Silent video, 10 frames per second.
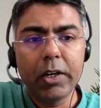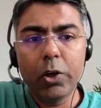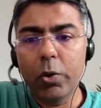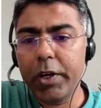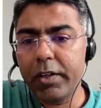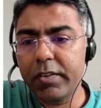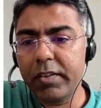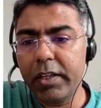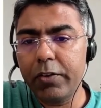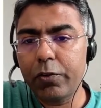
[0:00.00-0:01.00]
Look at
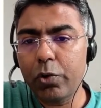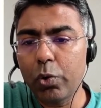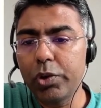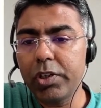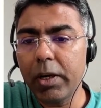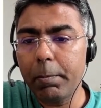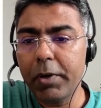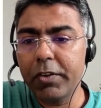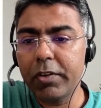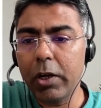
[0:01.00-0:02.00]
sales growth
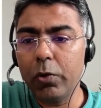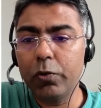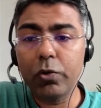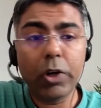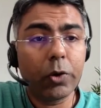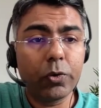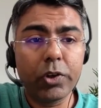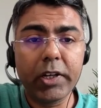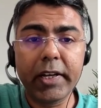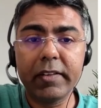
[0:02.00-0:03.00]
numbers now. So now you
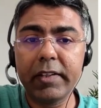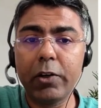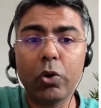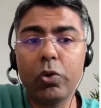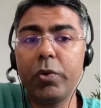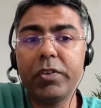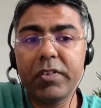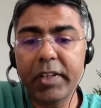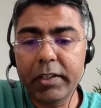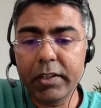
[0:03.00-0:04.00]
realize that auto is a
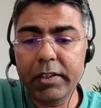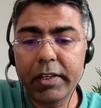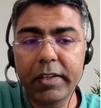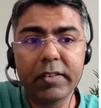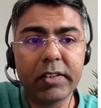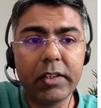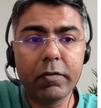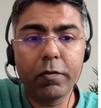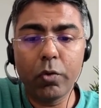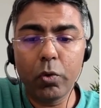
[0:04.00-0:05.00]
sector that has seen
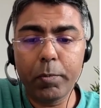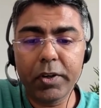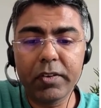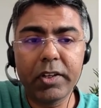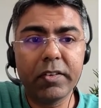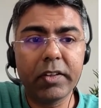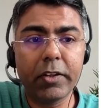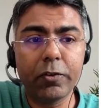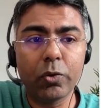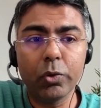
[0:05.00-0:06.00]
4%
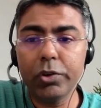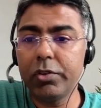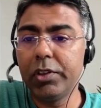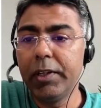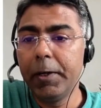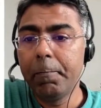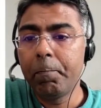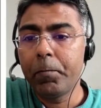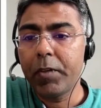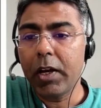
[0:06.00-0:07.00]
sales growth
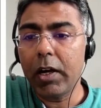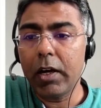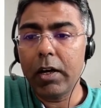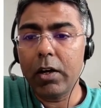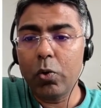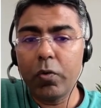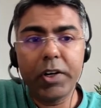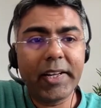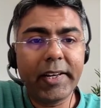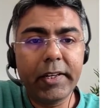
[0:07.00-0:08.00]
over
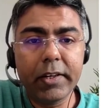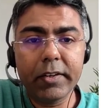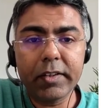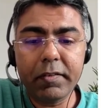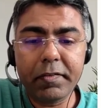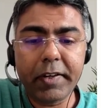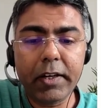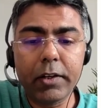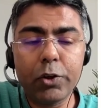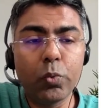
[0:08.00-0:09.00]
10 years and
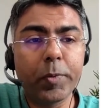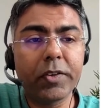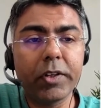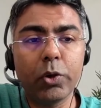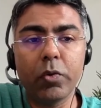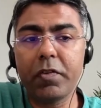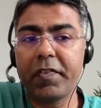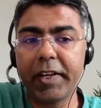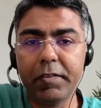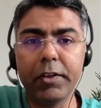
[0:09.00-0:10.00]
2% over
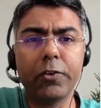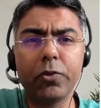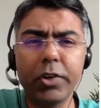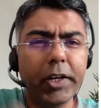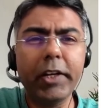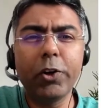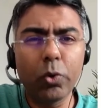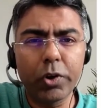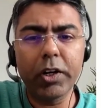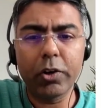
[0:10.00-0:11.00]
5 years. So really no
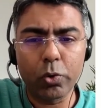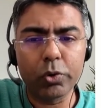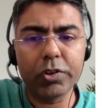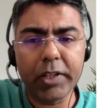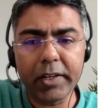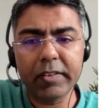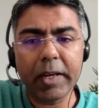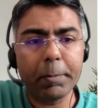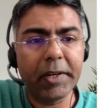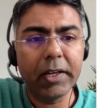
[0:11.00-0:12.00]
real growth that is
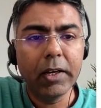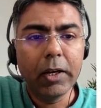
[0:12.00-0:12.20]
happening.